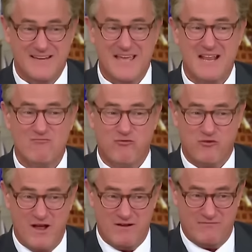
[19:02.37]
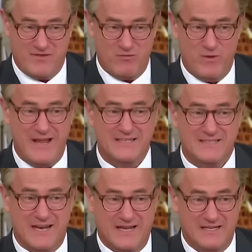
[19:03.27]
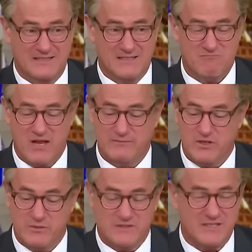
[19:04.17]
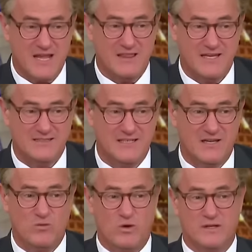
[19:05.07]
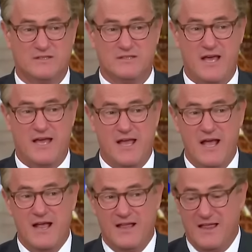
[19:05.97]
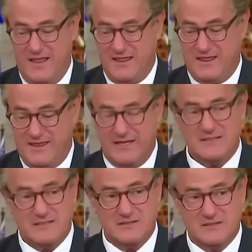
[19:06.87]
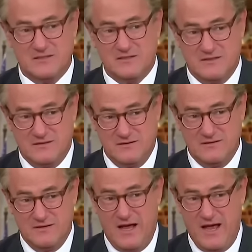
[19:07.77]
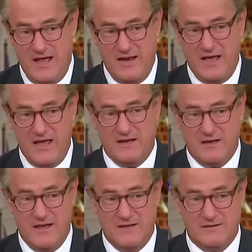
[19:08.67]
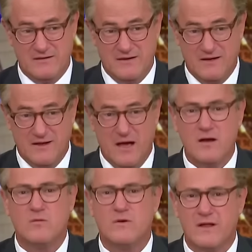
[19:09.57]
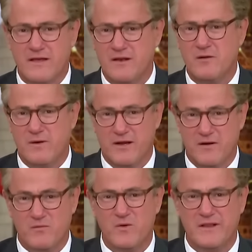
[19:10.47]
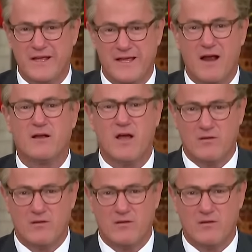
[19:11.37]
would get in front of the reasoning. Sometimes he would say things he didn't want to say. This is, and I don't really, you know what, I don't really care.